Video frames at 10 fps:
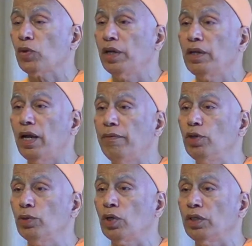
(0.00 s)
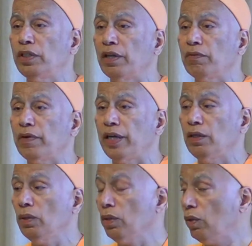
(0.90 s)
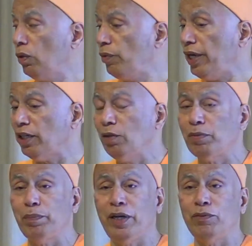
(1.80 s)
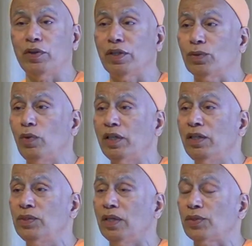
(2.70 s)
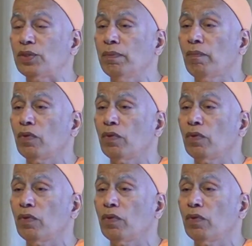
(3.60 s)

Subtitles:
And everyone got terrified. Oh, we hadn't prepared for this. What is this?